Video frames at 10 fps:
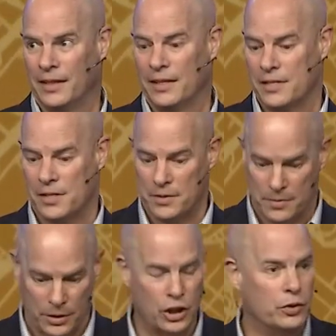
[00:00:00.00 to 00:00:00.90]

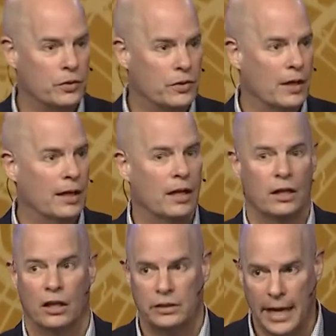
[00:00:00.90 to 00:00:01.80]
So, dudes,
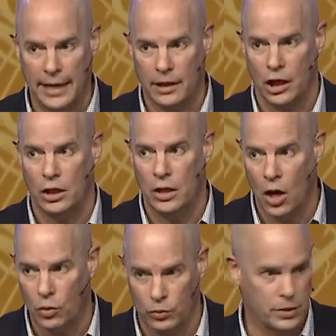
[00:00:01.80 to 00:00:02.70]
take
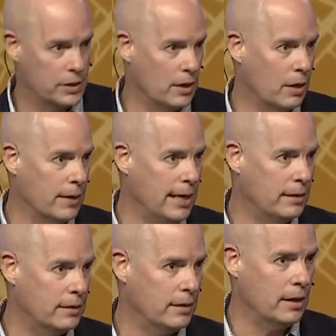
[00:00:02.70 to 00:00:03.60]
notes, all
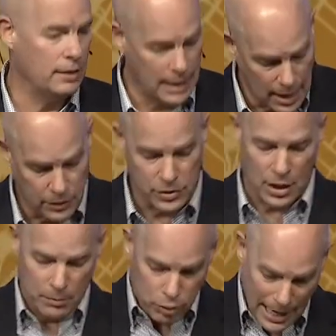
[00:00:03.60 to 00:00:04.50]
right? And gals,
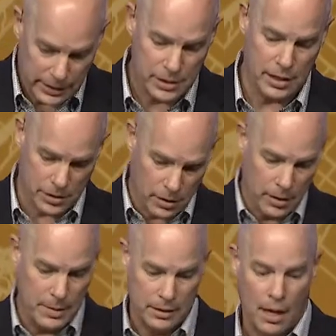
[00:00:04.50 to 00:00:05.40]
practice that. Sorry,
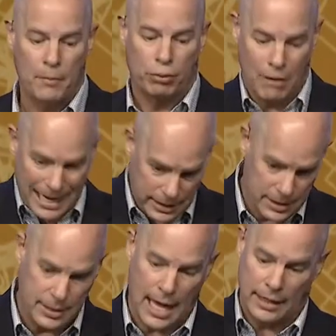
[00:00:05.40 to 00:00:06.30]
men,
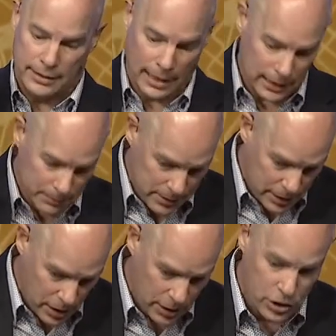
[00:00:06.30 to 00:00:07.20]
practice that. Tell him to
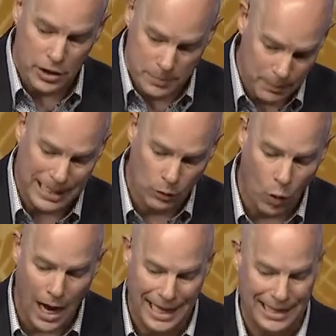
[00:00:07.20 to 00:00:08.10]
just be
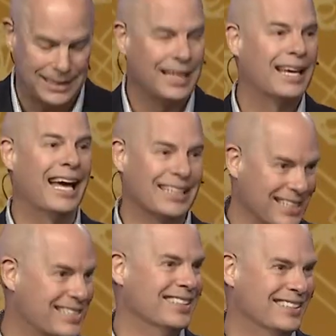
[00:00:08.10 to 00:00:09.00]
quiet and
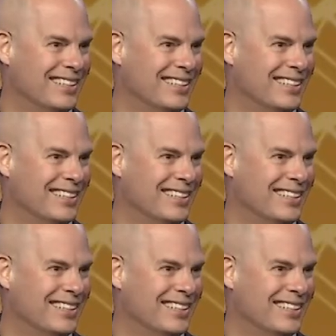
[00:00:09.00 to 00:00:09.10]
listen.